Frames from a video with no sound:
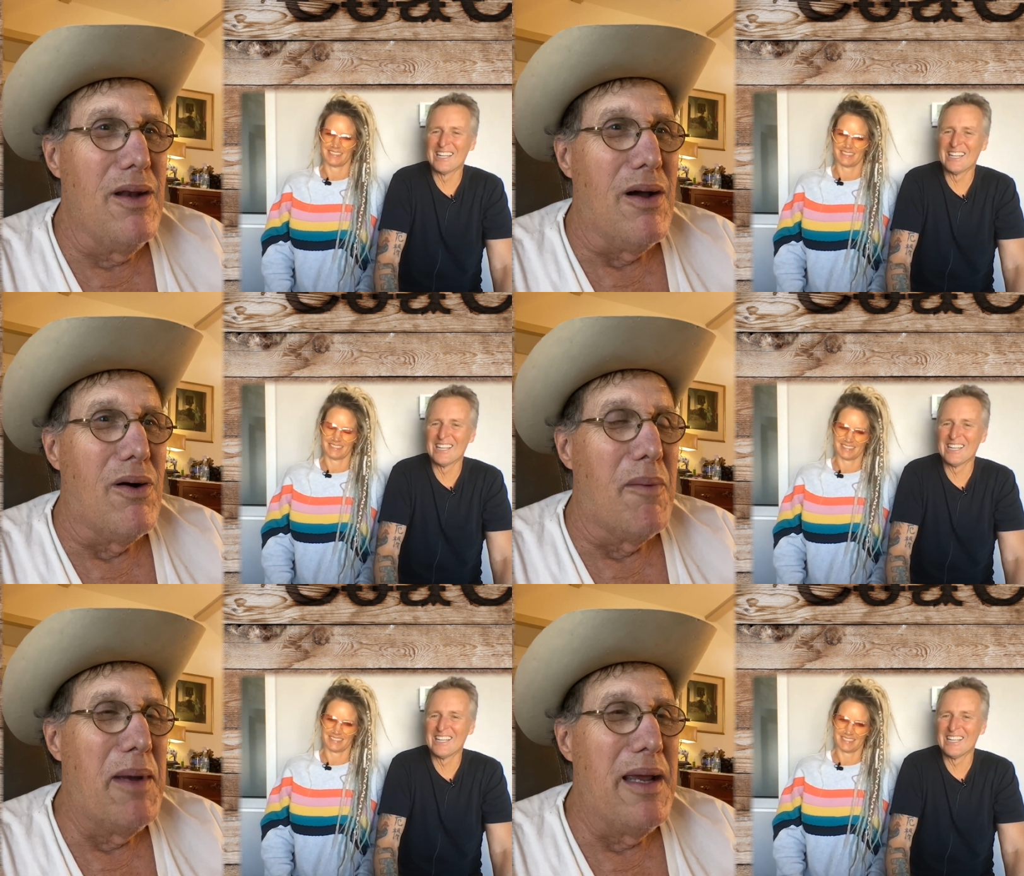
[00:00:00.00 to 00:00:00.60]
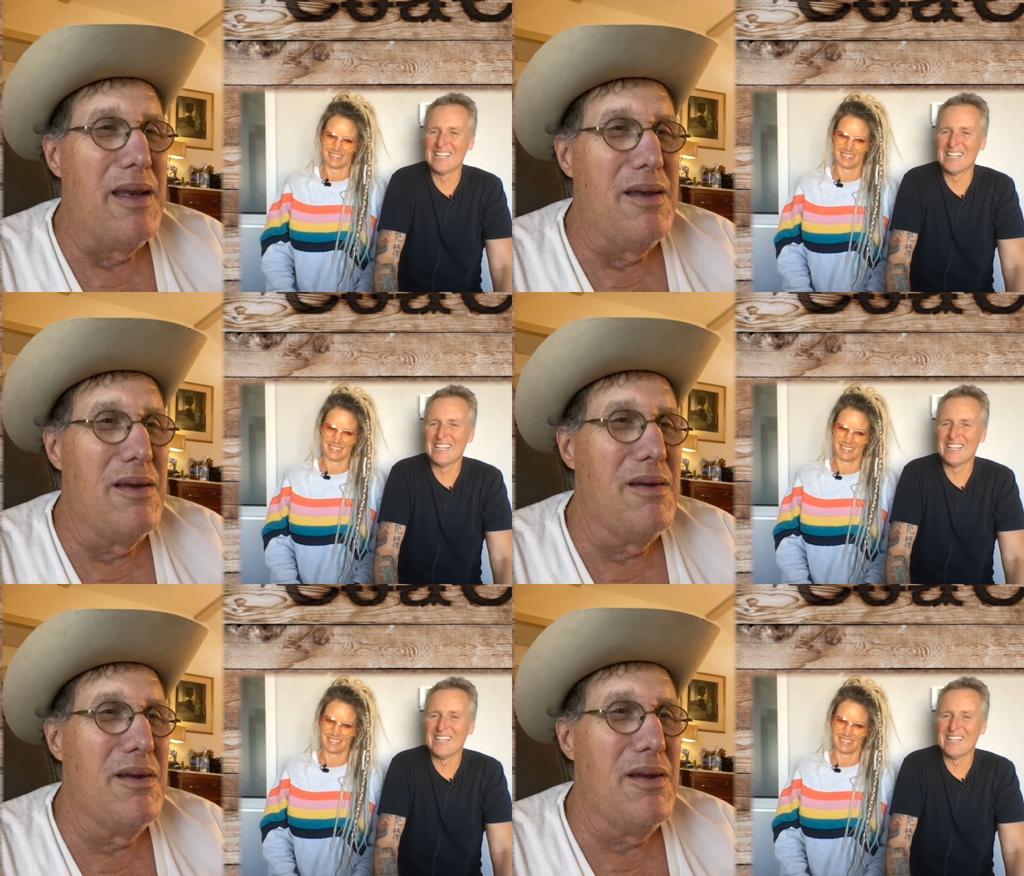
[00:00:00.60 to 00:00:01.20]
Speaker 1: You know, I
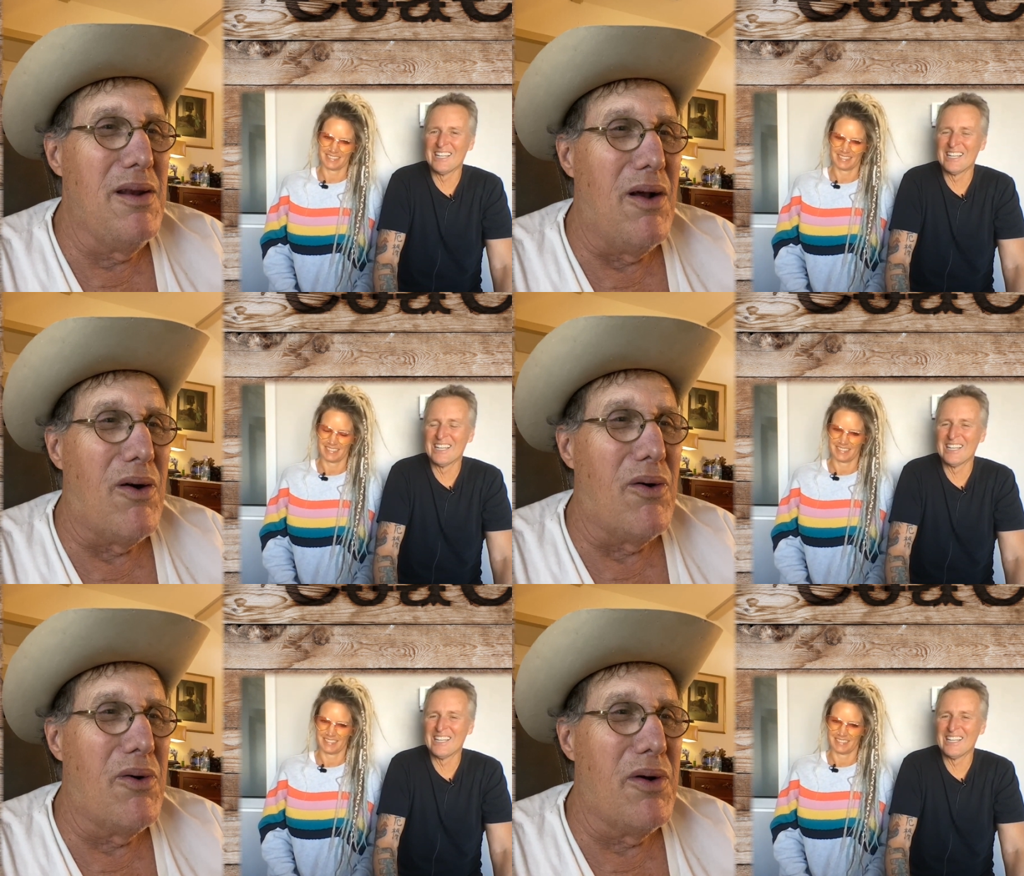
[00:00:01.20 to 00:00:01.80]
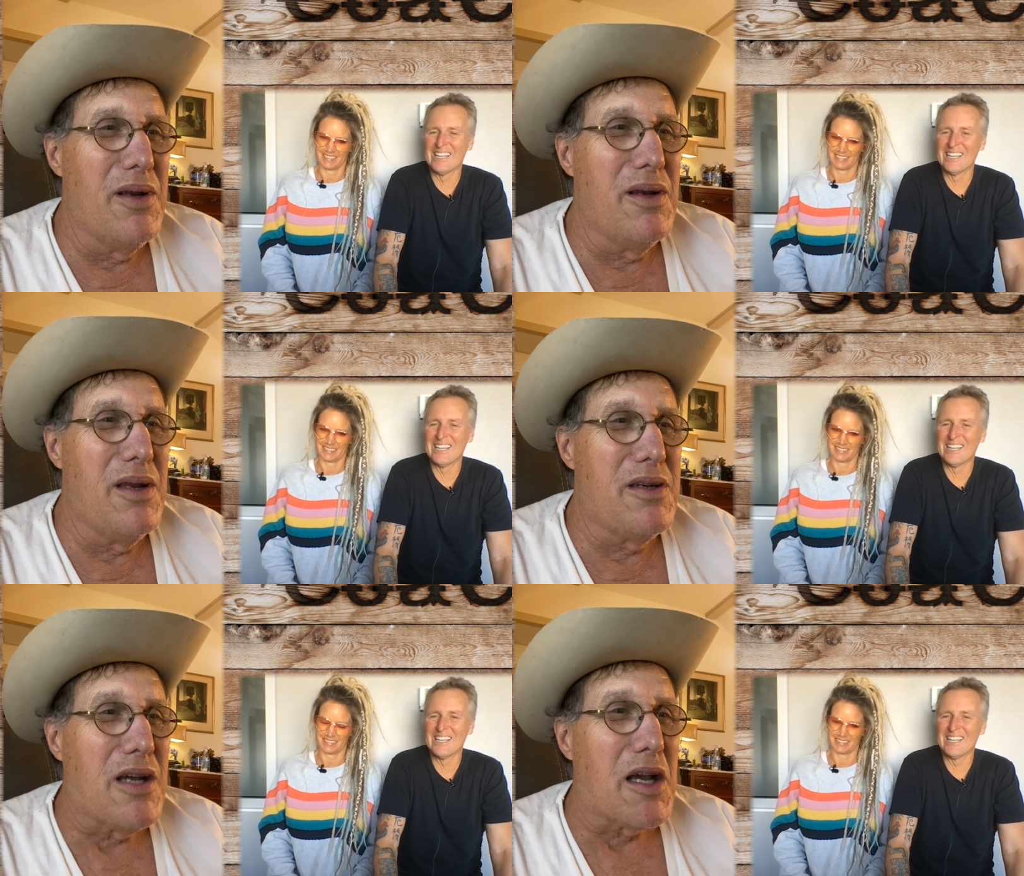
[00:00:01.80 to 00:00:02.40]
mean, you know,
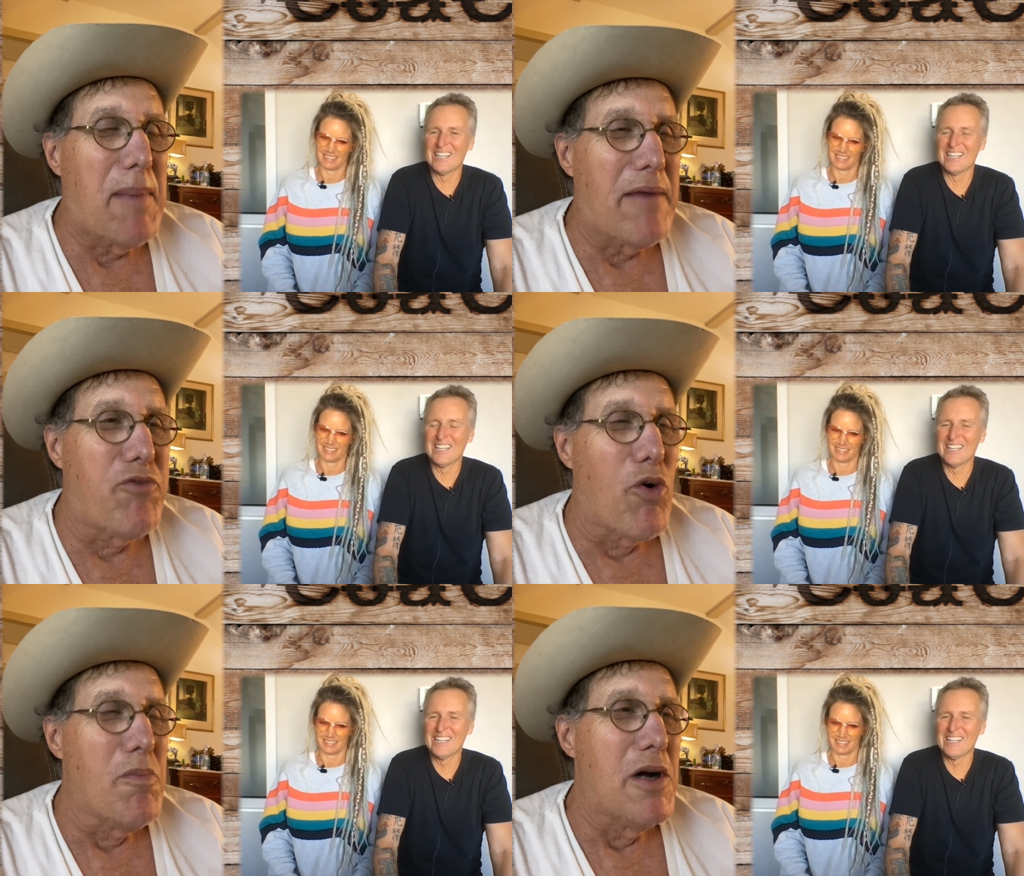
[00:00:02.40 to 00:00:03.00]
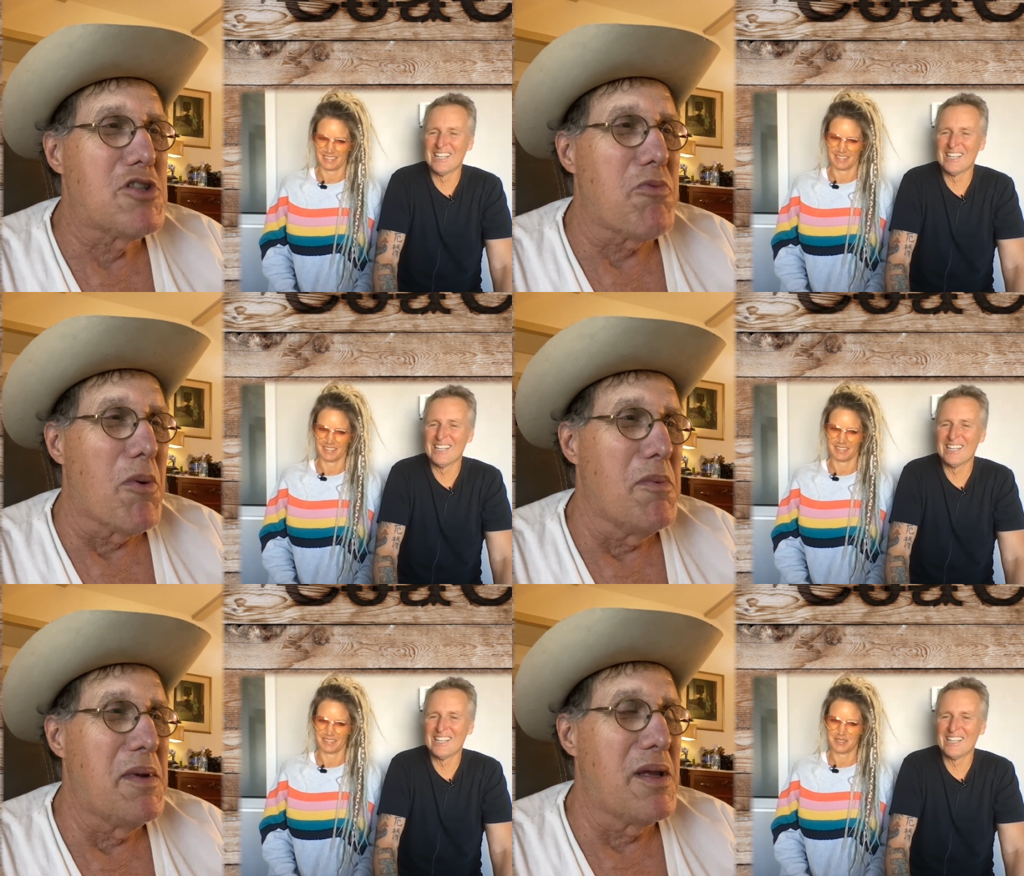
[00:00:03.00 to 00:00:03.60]
it, it took about four months
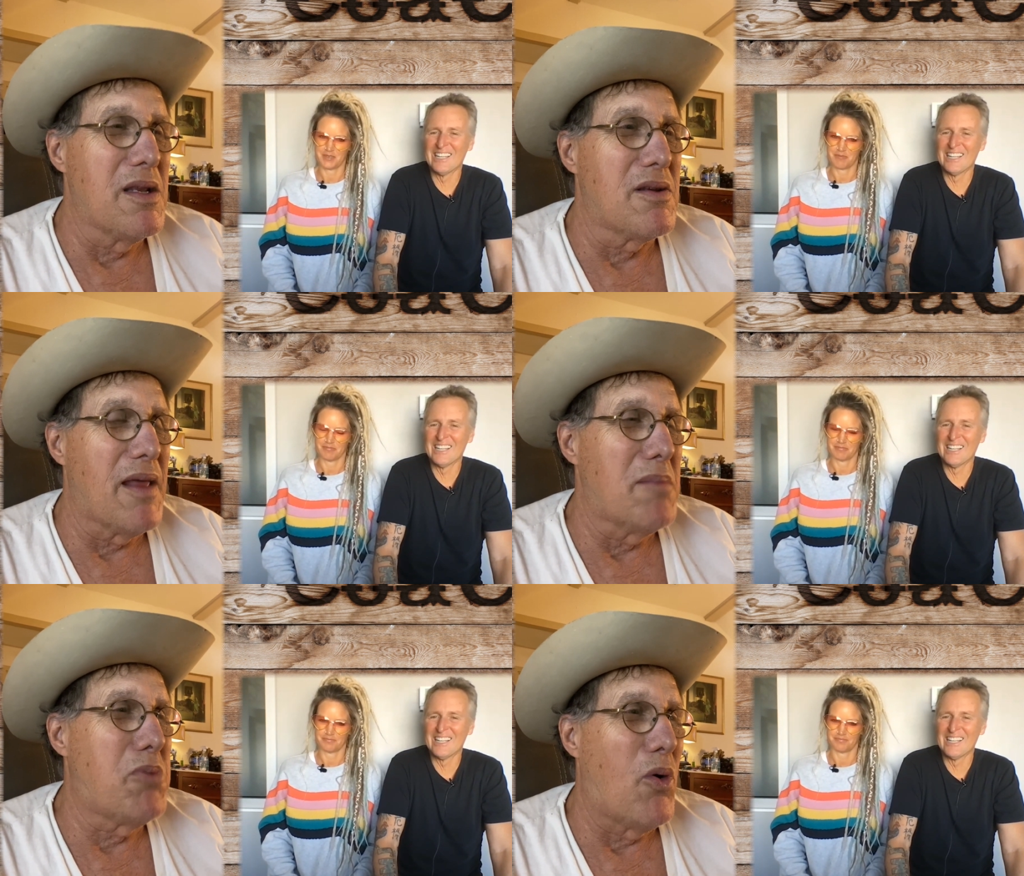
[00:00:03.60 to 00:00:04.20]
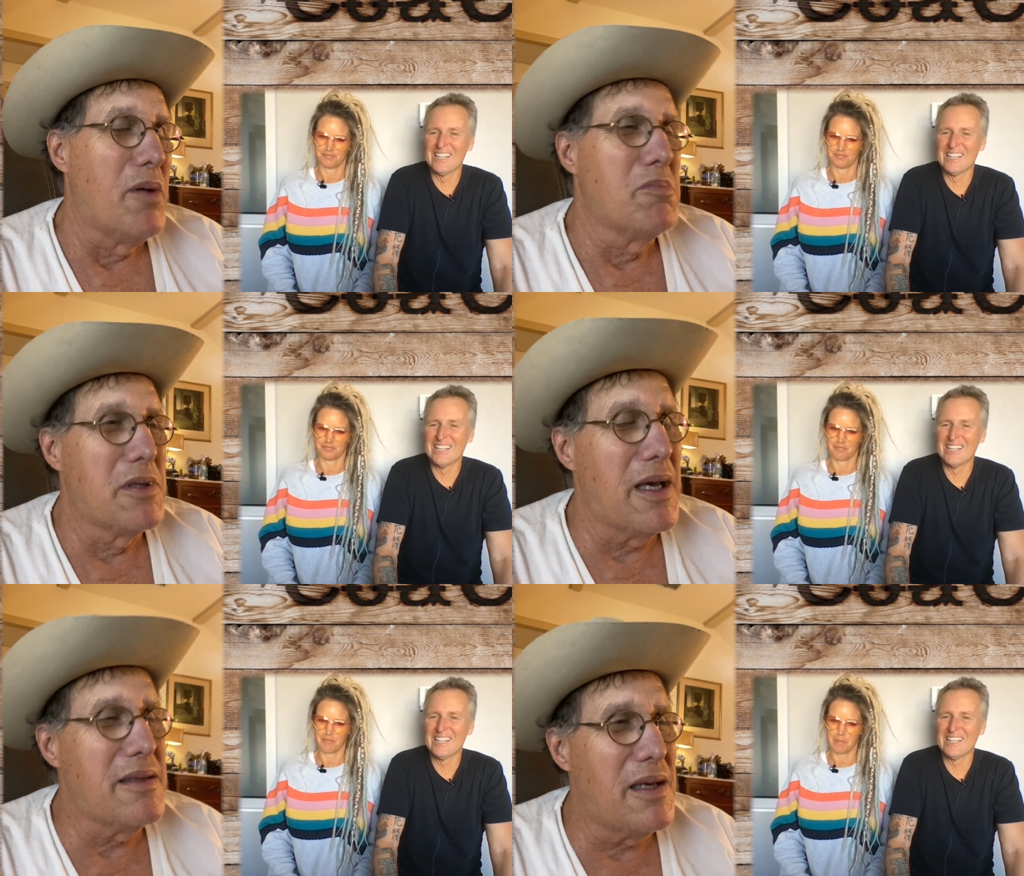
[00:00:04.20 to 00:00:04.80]
for him to get to that point,
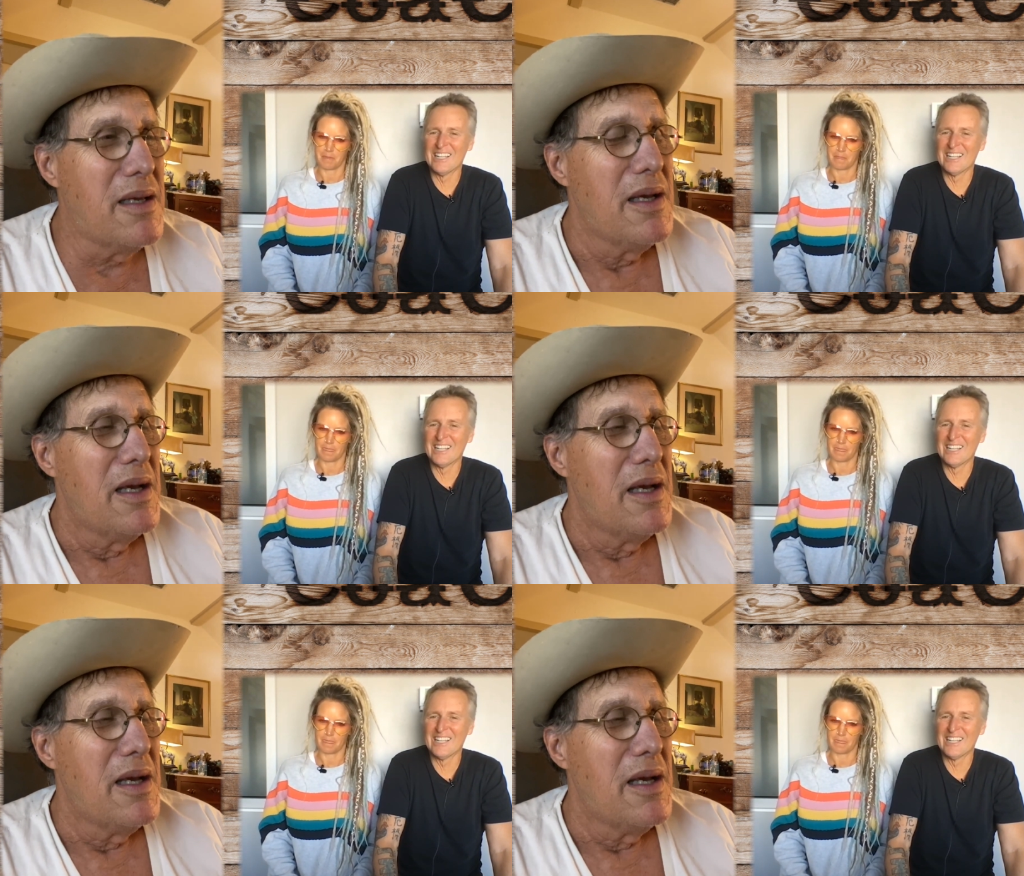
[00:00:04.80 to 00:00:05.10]
but that